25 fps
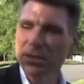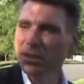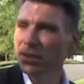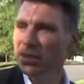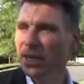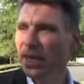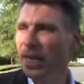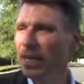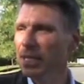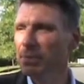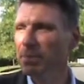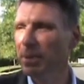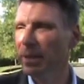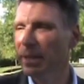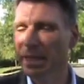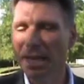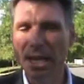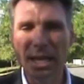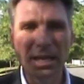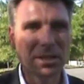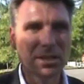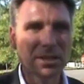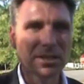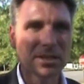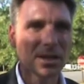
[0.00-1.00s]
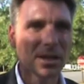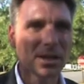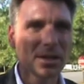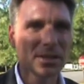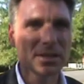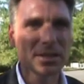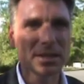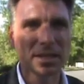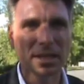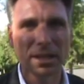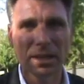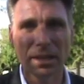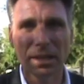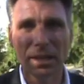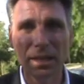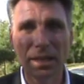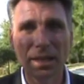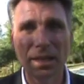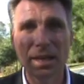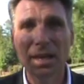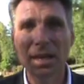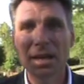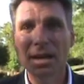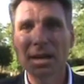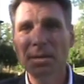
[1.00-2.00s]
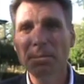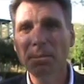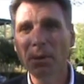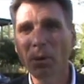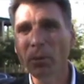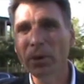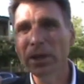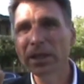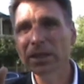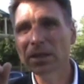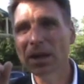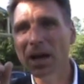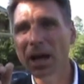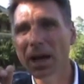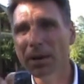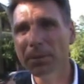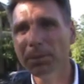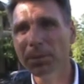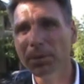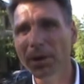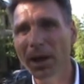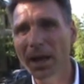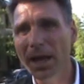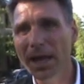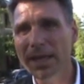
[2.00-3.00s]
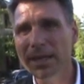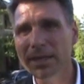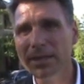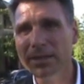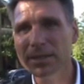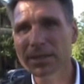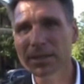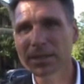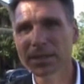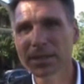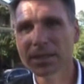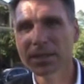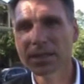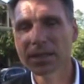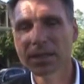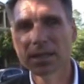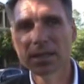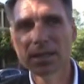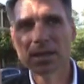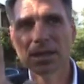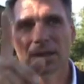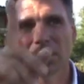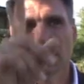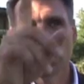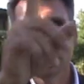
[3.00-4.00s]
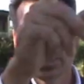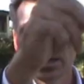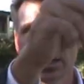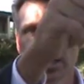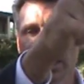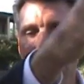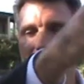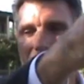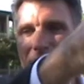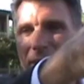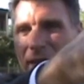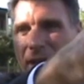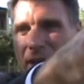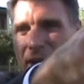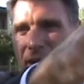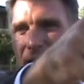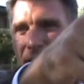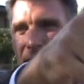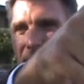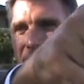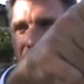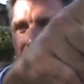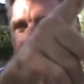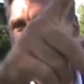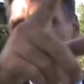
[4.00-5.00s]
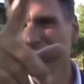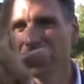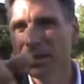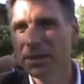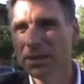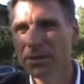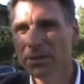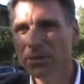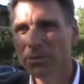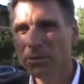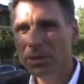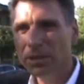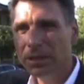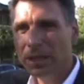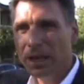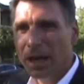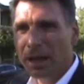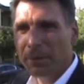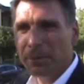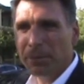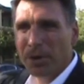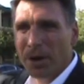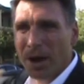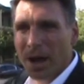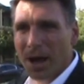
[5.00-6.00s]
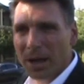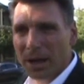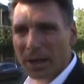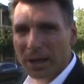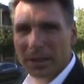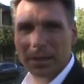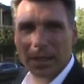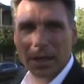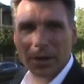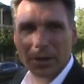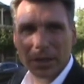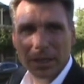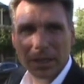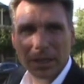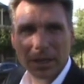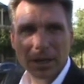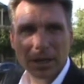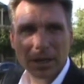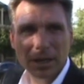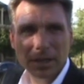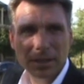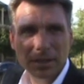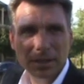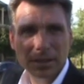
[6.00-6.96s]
So the expectations aren't silly, but we talk price in there. We talk product out here.